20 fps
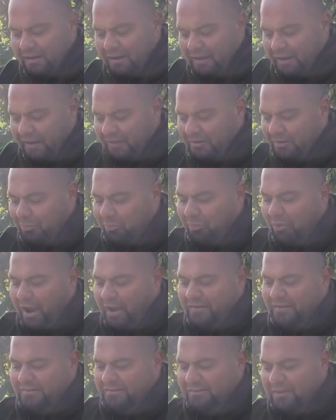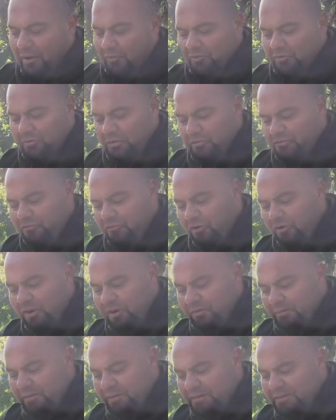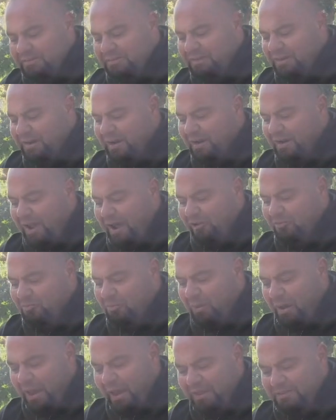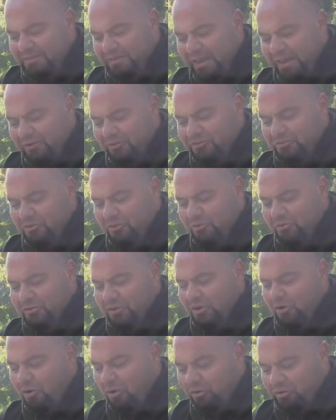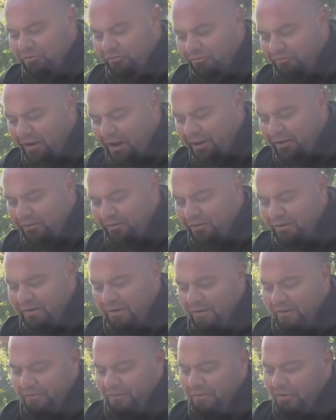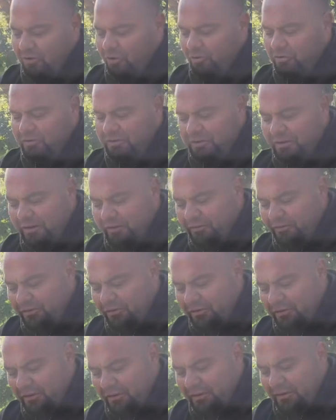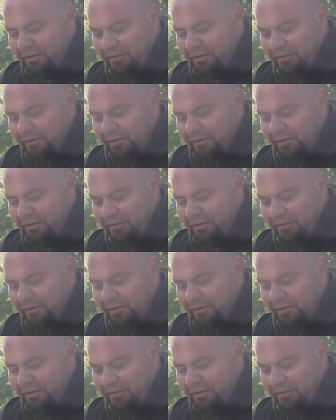And the brightness that was before him, his thick clouds passed, hailstones and coals of fire. The Lord thundered.